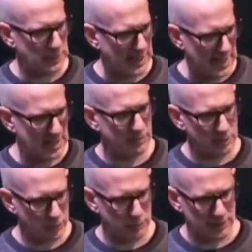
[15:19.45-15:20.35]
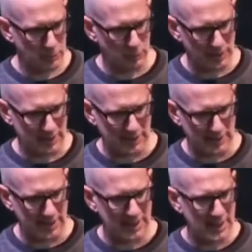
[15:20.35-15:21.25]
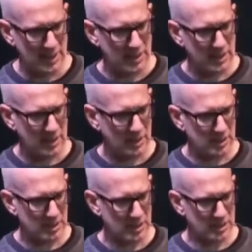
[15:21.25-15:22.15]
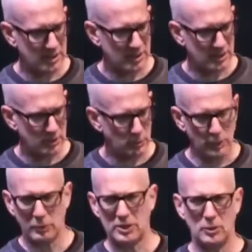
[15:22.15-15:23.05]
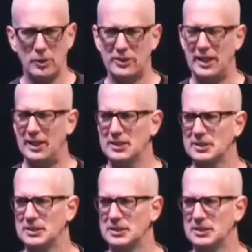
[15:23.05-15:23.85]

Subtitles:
behaving with me in the way that I like, what do we do with that?